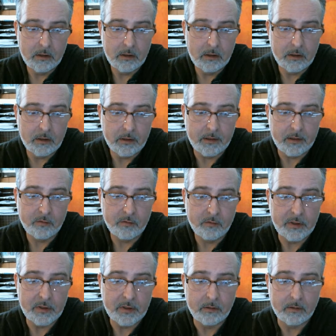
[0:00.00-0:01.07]
it killed
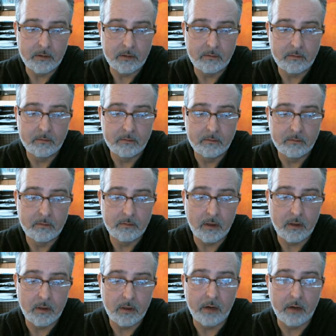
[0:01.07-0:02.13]
me in a
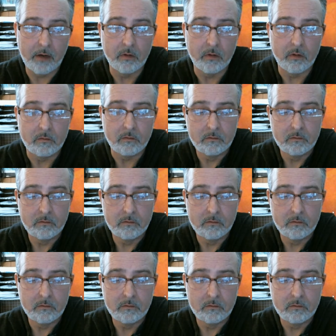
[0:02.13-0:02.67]
lot of ways.